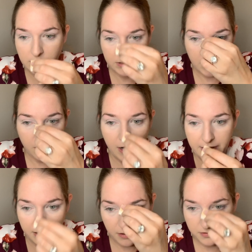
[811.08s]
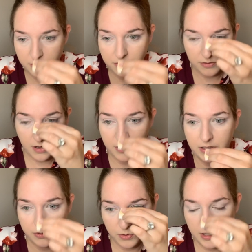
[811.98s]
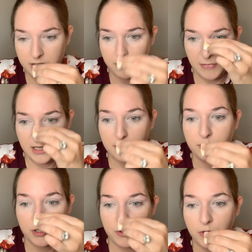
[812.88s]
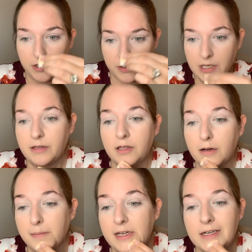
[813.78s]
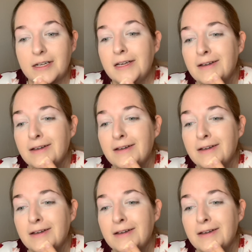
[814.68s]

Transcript: So I know there's all these crazy makeup tutorials out there, but